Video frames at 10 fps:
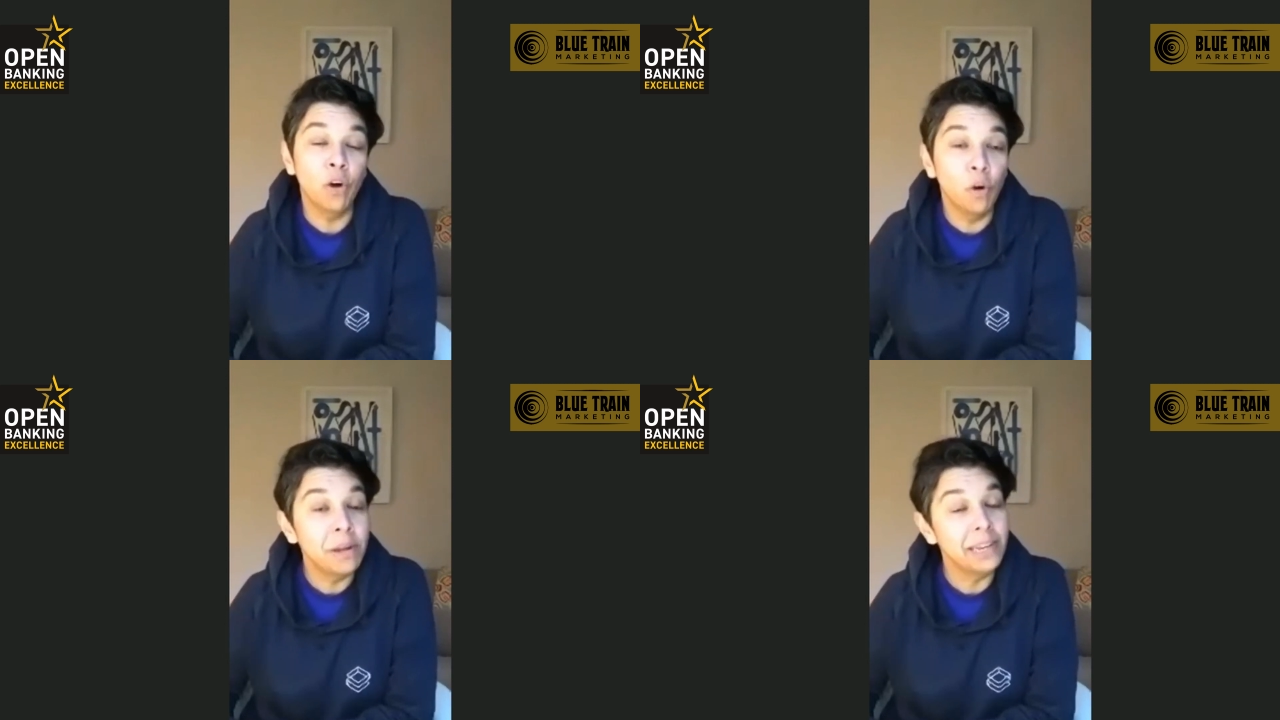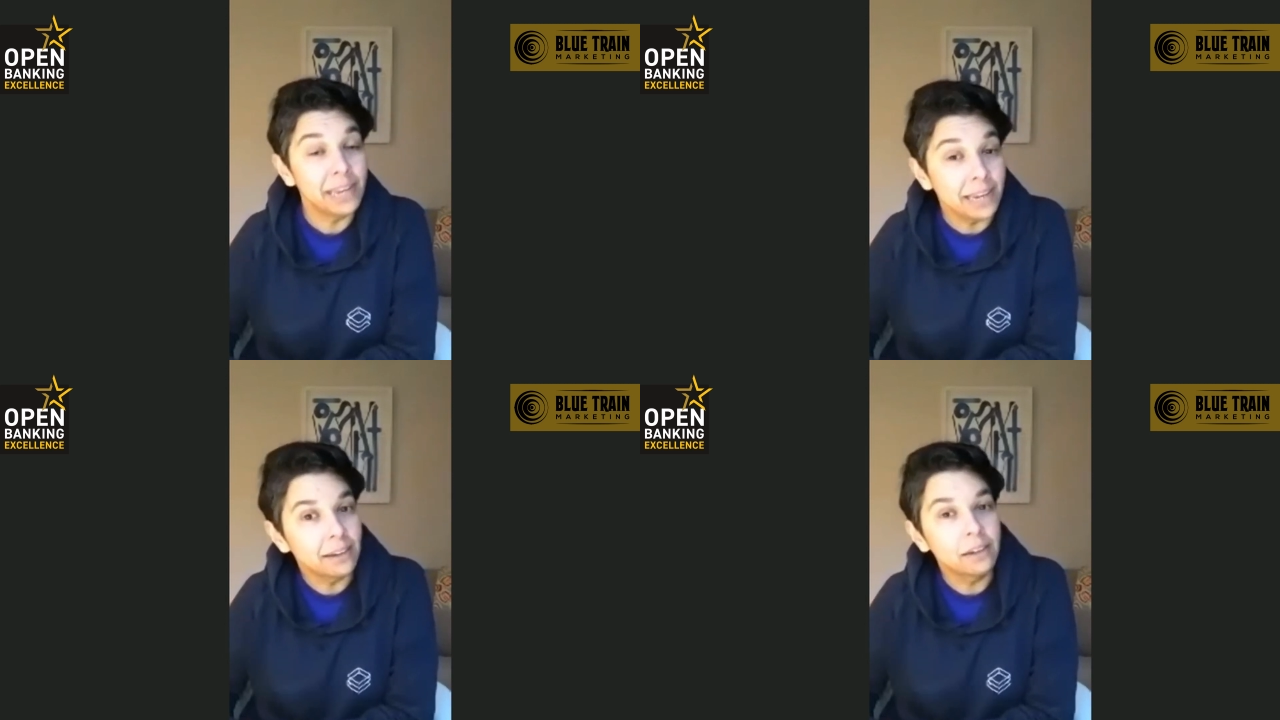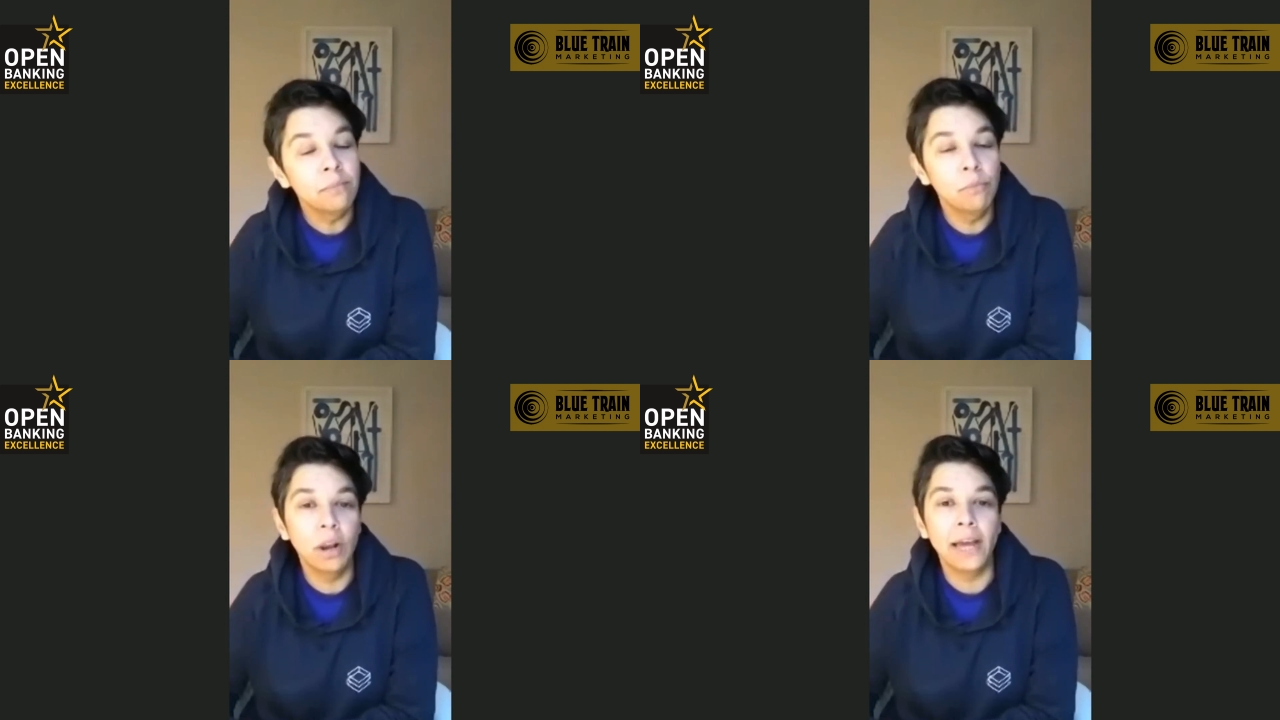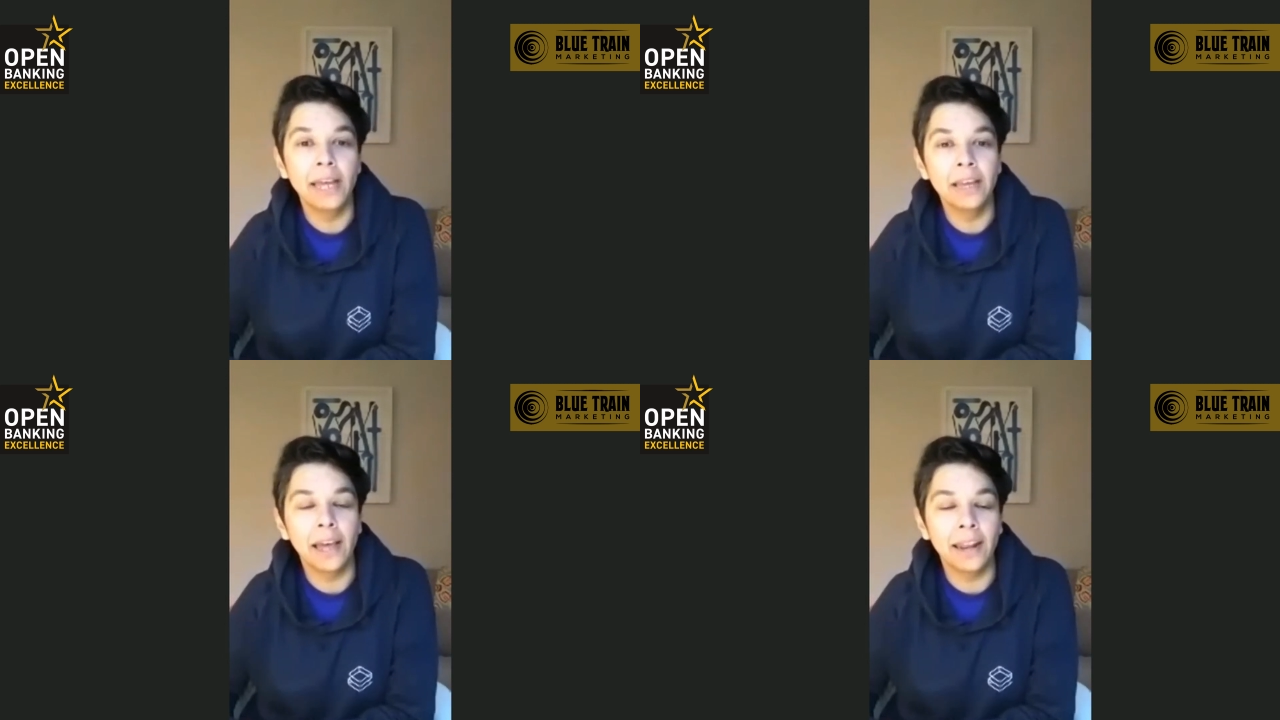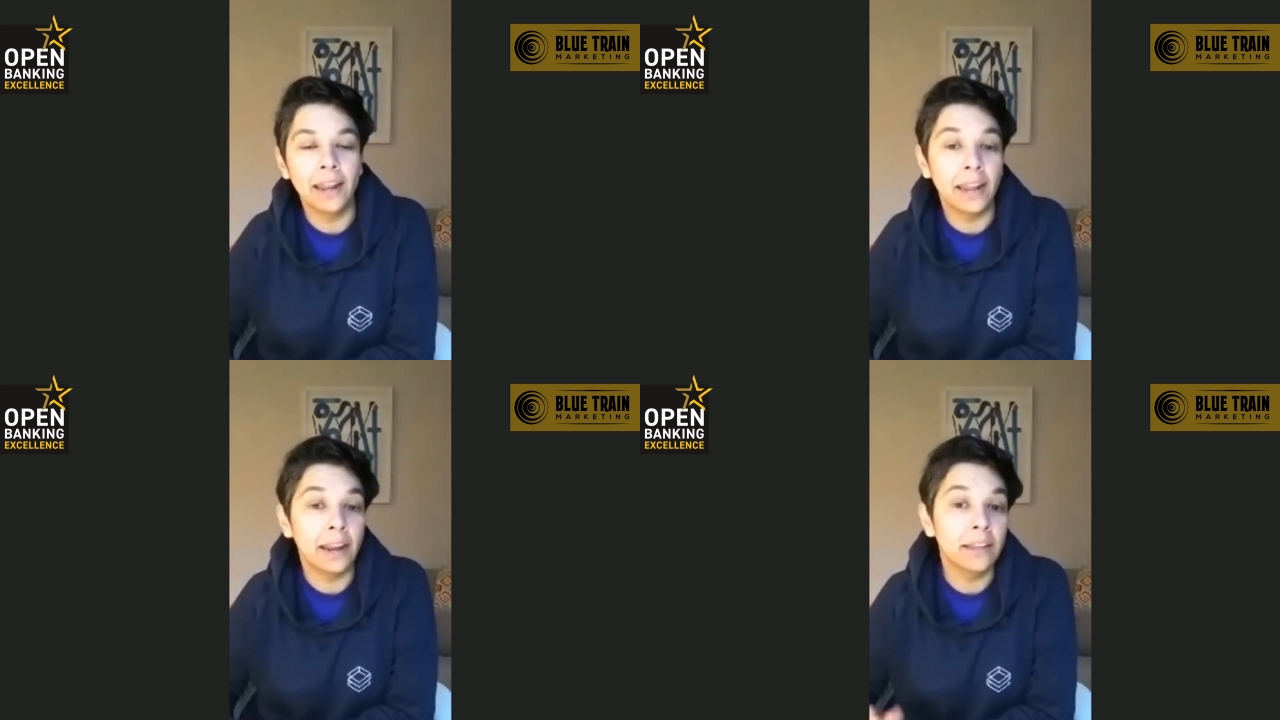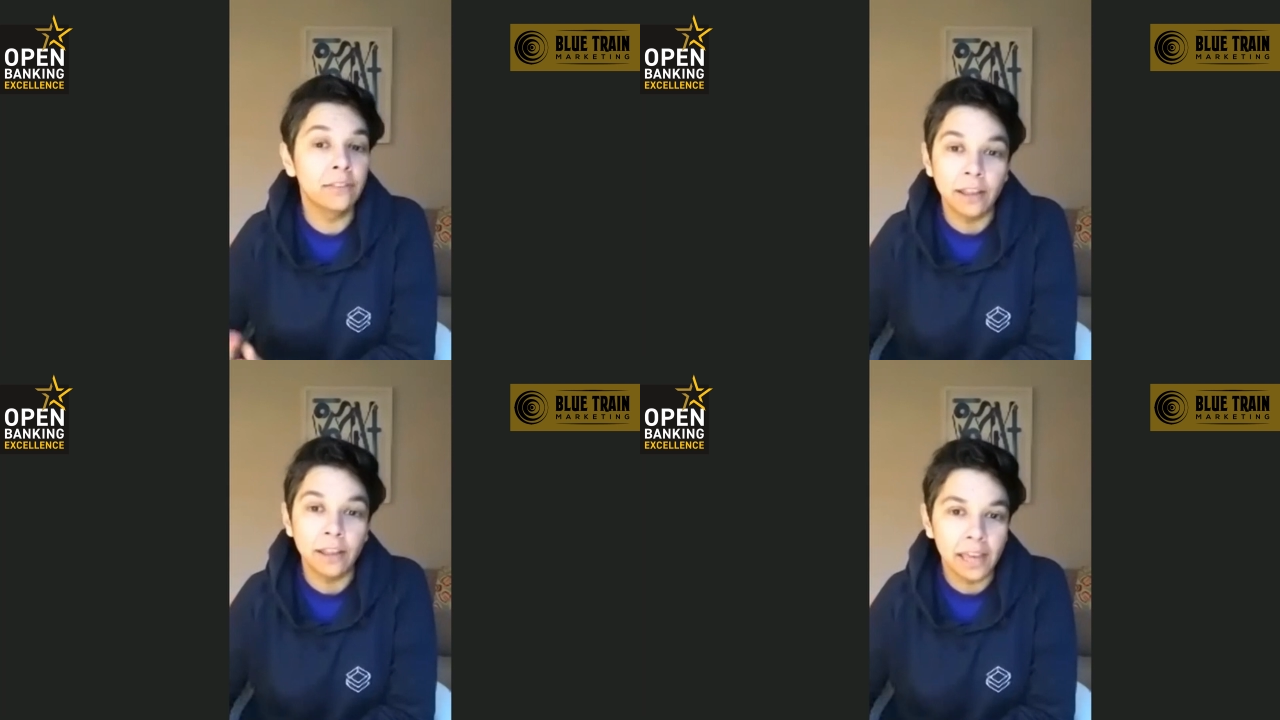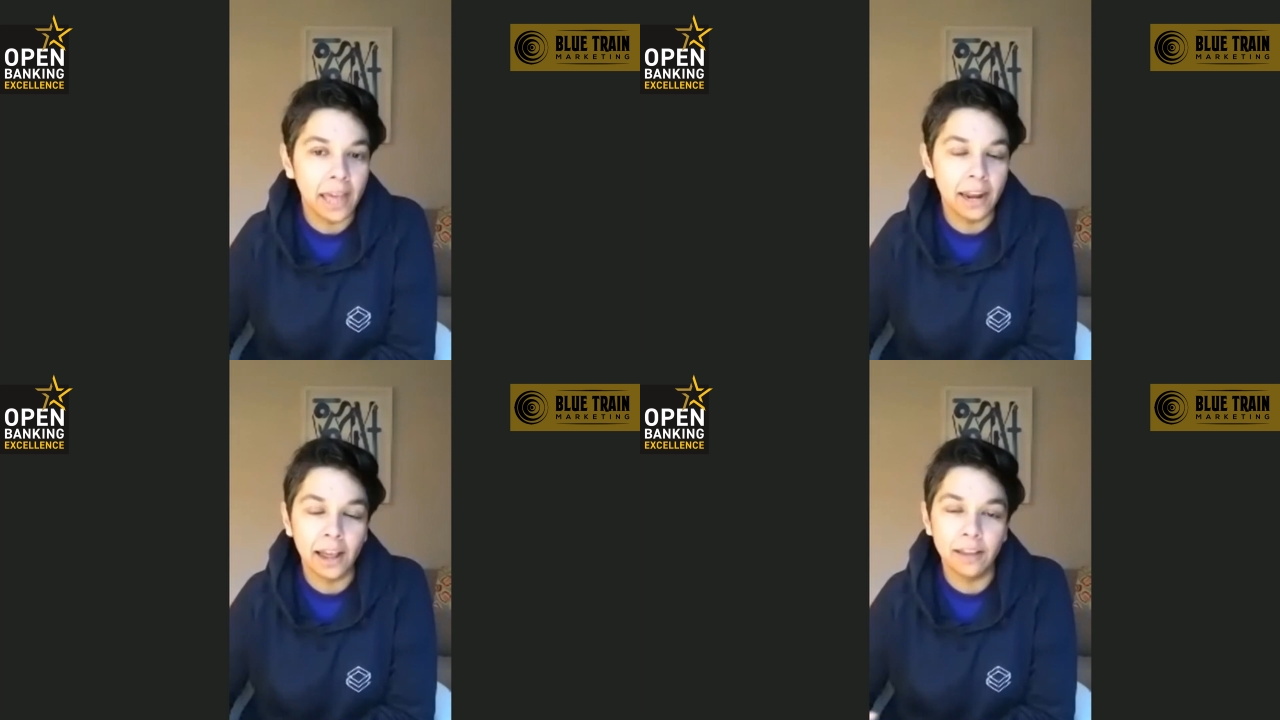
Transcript: And open data, more like, and as again,